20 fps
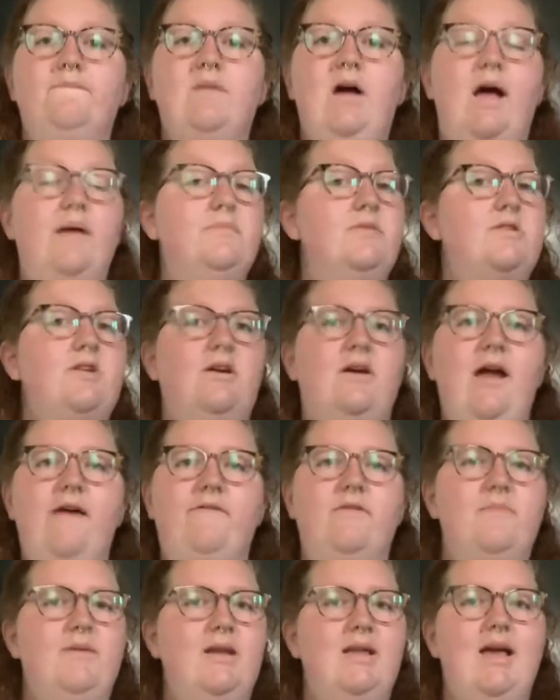I'm sure
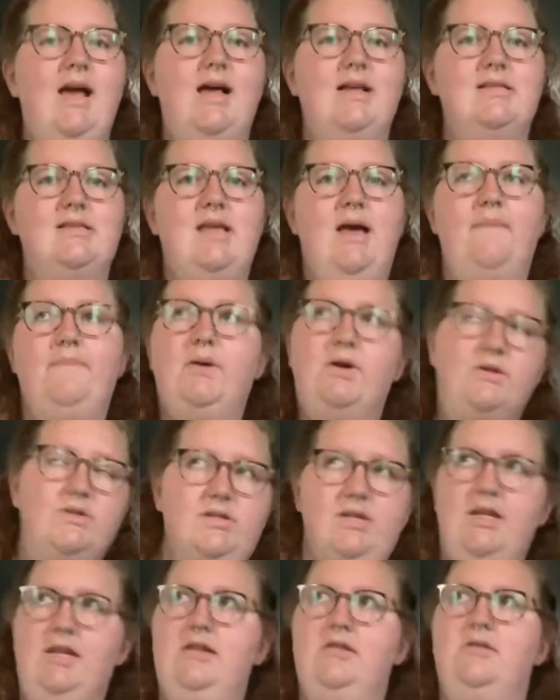everybody has that
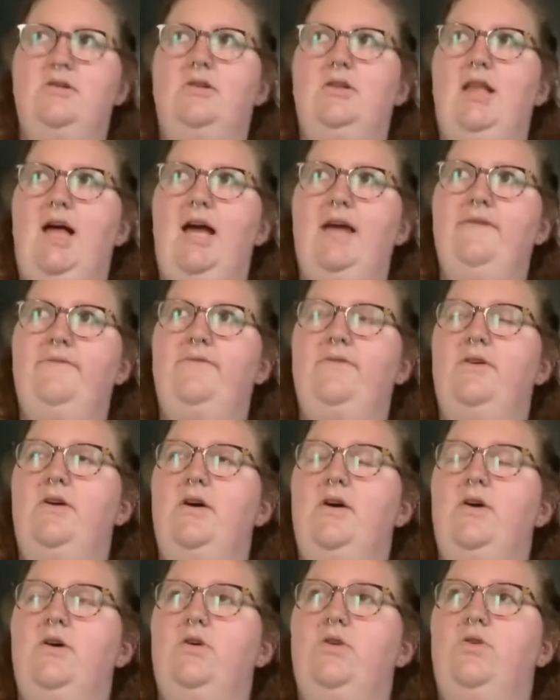person in their life
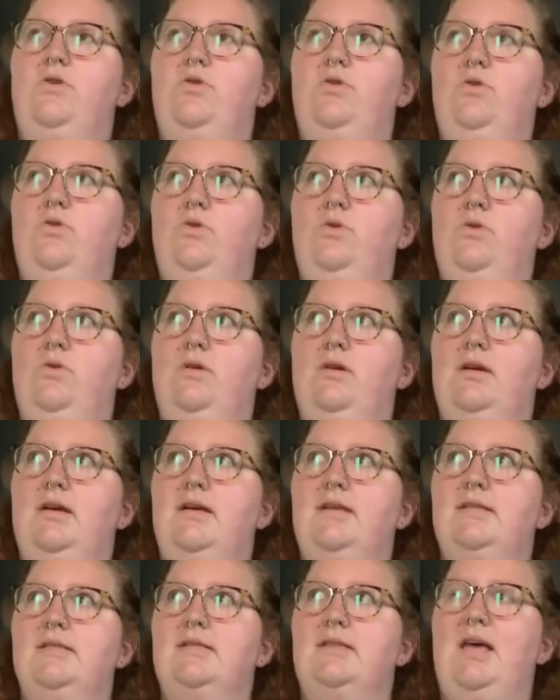who
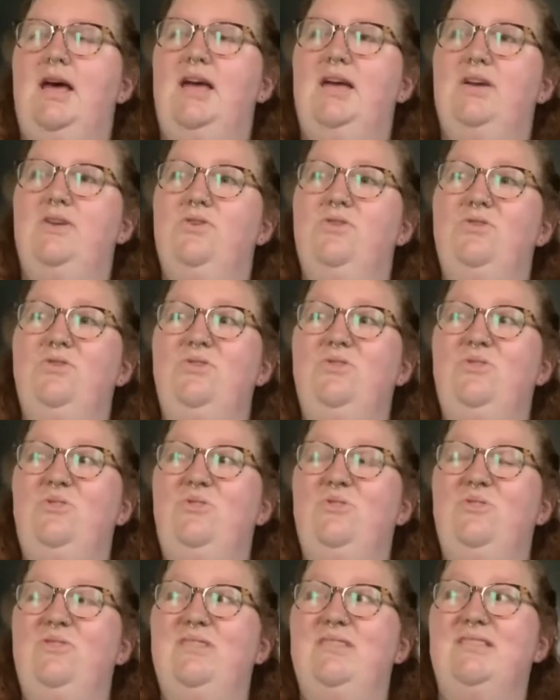is like,
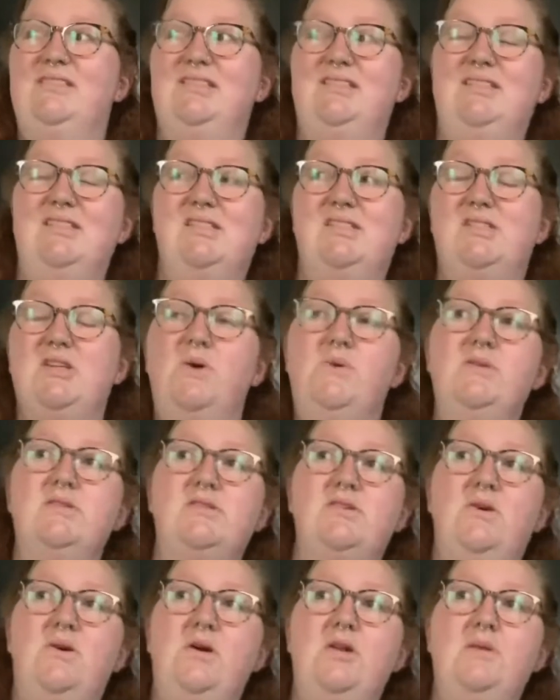ooh, is
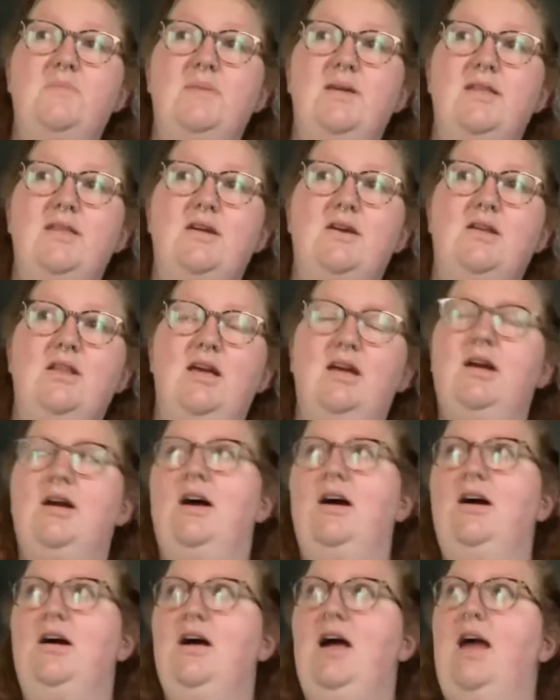so-and-so gonna be there? Like,
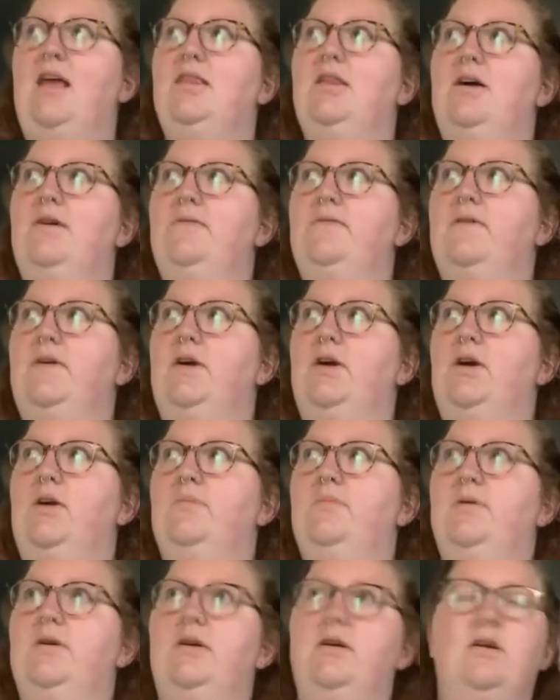I love her,
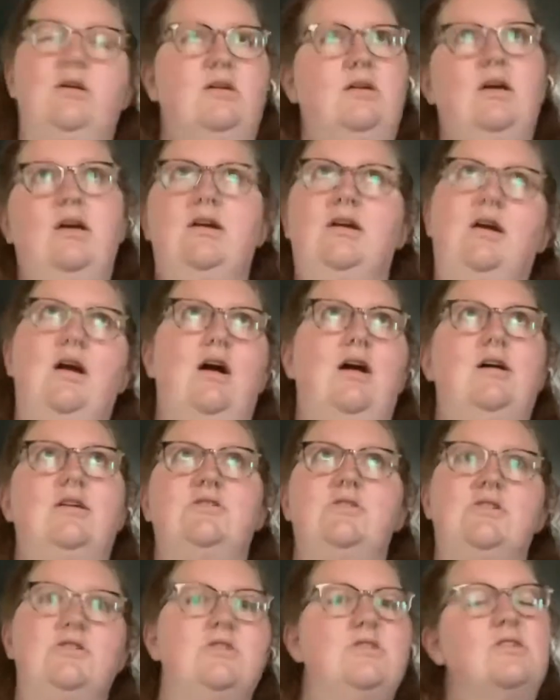but
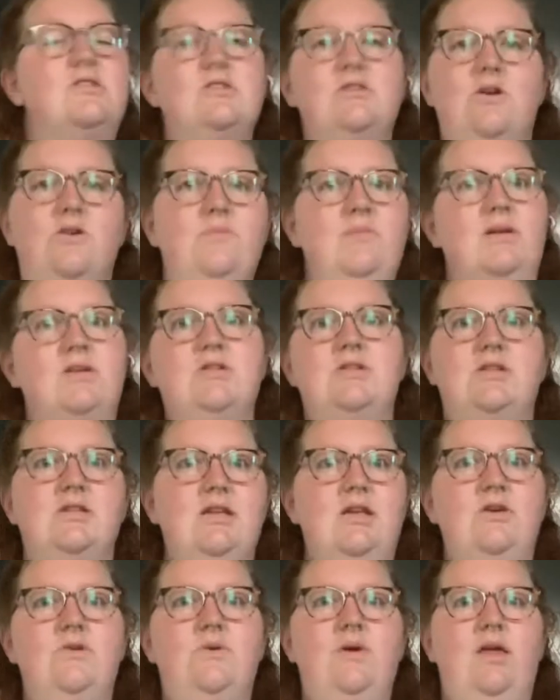God, she's just so much to
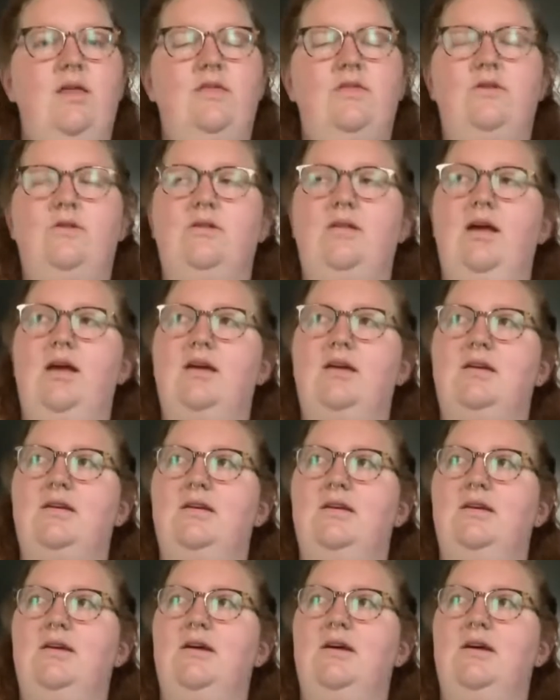deal with. Or like,